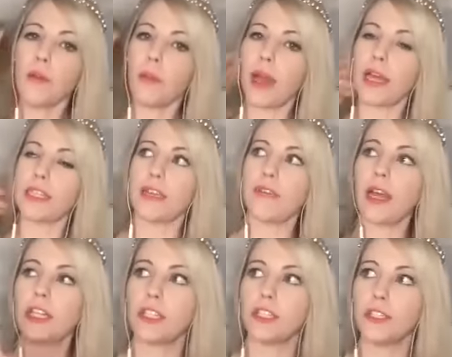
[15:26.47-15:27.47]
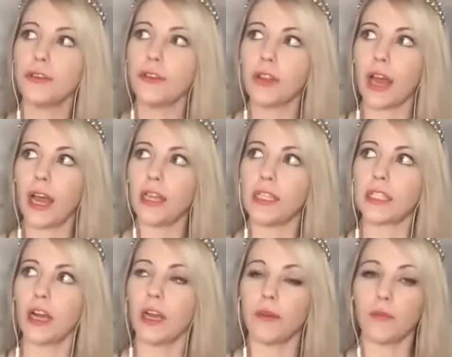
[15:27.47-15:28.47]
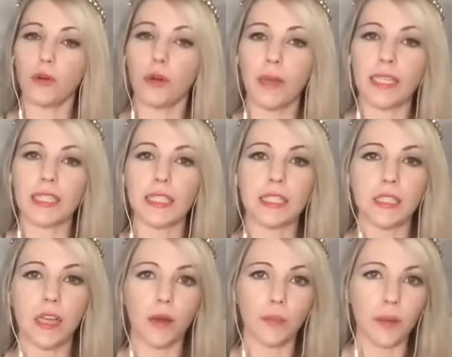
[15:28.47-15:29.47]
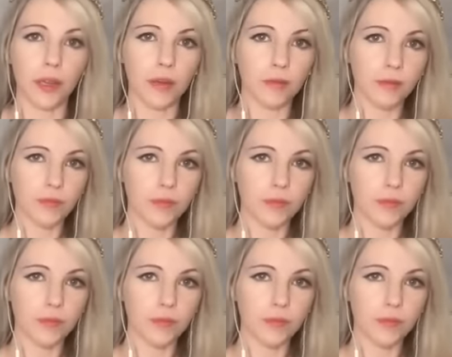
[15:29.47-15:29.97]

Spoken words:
But as they've had to do that, it's gotten more messy and sloppy.